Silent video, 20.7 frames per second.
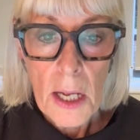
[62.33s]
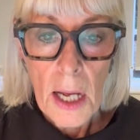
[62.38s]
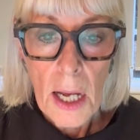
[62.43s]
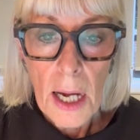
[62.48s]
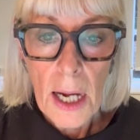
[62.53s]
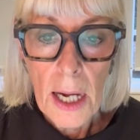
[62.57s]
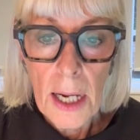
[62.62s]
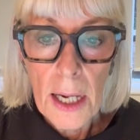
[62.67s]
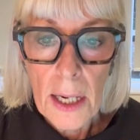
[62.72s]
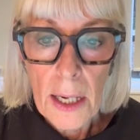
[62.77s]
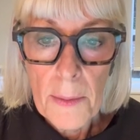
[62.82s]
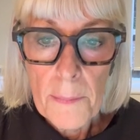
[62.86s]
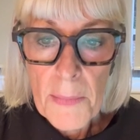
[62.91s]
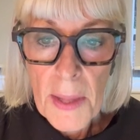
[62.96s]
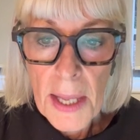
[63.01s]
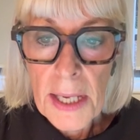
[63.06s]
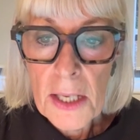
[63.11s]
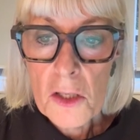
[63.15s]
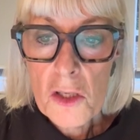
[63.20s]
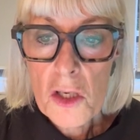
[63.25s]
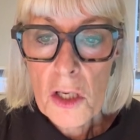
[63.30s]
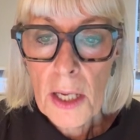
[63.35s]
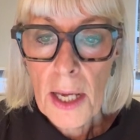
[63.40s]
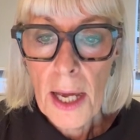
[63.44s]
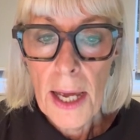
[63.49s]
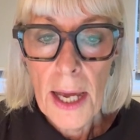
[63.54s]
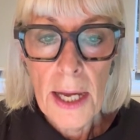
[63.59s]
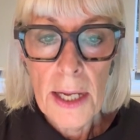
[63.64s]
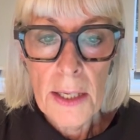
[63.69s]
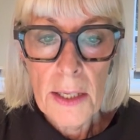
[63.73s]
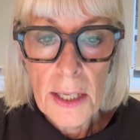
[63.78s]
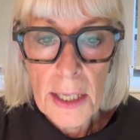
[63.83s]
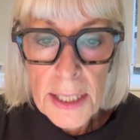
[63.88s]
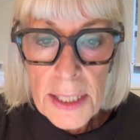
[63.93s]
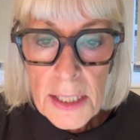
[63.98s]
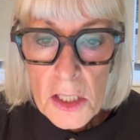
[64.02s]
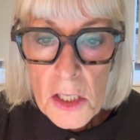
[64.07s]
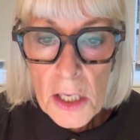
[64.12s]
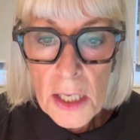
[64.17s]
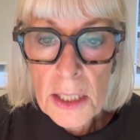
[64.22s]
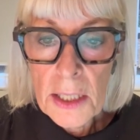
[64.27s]
In
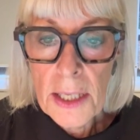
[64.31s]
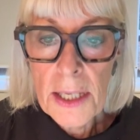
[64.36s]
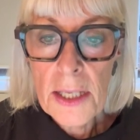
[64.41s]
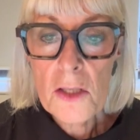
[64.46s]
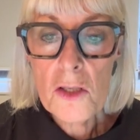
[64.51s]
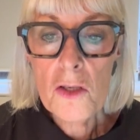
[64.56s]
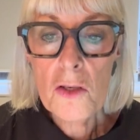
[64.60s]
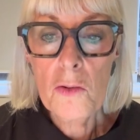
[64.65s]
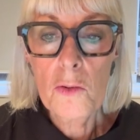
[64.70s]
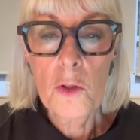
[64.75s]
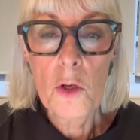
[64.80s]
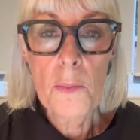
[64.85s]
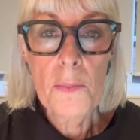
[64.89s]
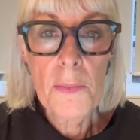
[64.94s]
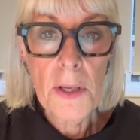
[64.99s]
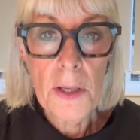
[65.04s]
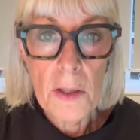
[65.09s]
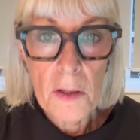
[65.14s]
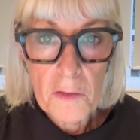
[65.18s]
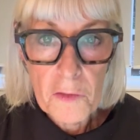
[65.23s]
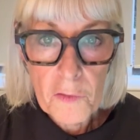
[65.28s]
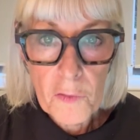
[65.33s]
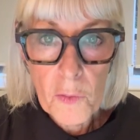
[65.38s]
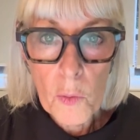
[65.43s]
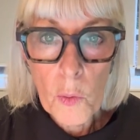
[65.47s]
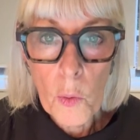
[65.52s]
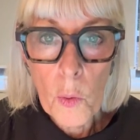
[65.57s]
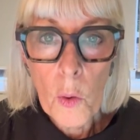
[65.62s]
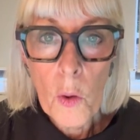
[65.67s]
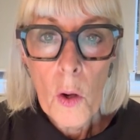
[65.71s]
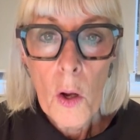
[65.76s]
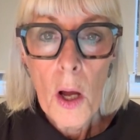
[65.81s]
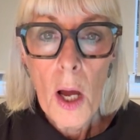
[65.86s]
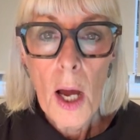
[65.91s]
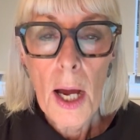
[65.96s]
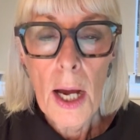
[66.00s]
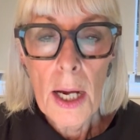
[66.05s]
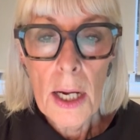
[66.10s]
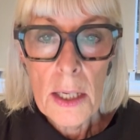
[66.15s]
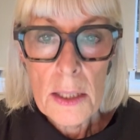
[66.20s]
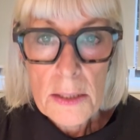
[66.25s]
each group there are 4
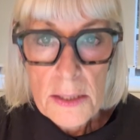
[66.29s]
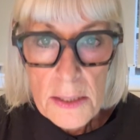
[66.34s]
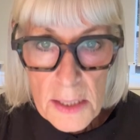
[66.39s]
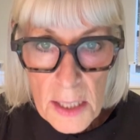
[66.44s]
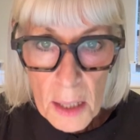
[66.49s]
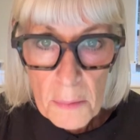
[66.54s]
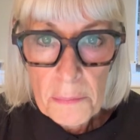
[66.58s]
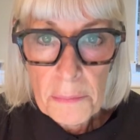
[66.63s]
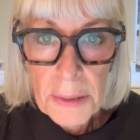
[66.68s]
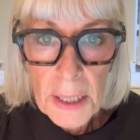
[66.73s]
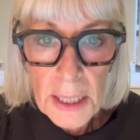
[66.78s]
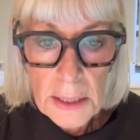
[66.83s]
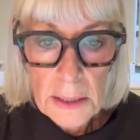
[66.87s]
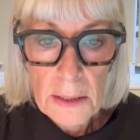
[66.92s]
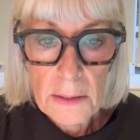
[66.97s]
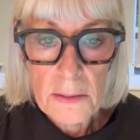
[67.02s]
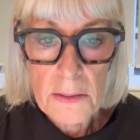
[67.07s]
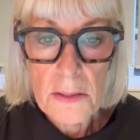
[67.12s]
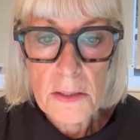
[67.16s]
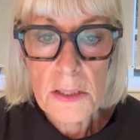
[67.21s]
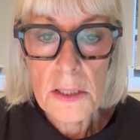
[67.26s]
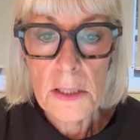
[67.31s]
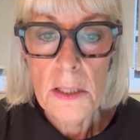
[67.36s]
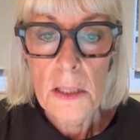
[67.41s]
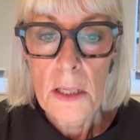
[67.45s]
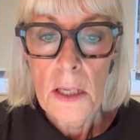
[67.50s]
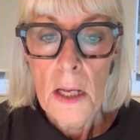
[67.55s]
sub-patterns.